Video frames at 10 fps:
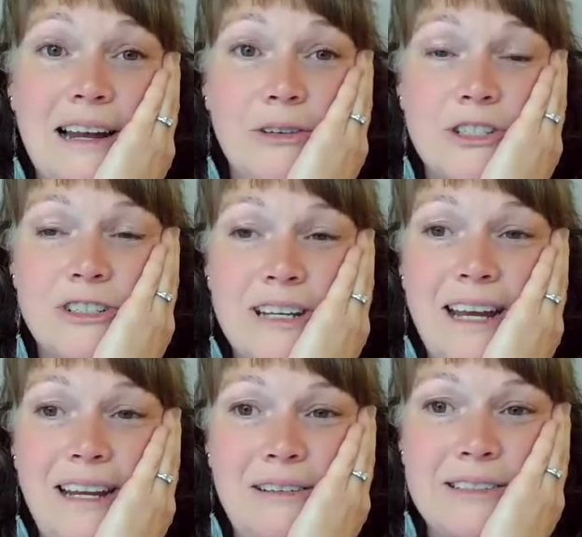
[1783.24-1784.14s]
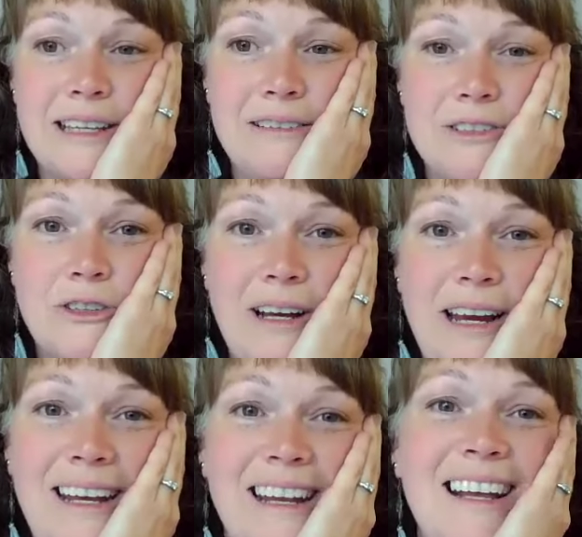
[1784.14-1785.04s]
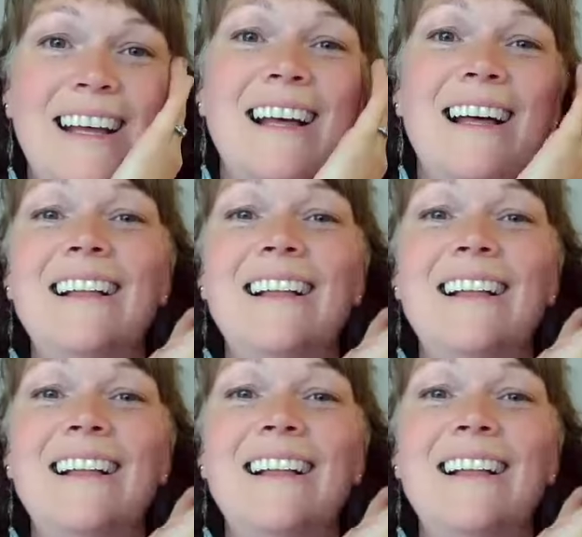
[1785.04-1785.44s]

I said, "How was your day?" And he was like, "It was great."